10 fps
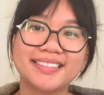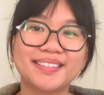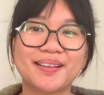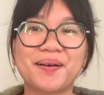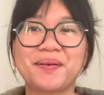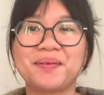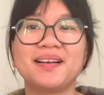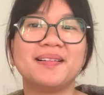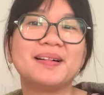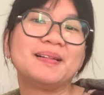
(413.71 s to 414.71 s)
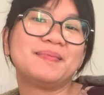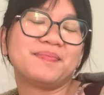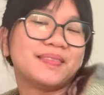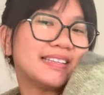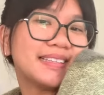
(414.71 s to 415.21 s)
So
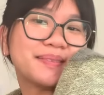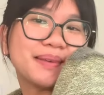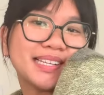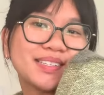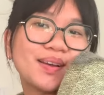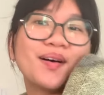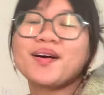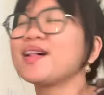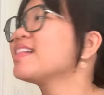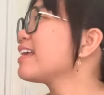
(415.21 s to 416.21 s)
this is my shawl,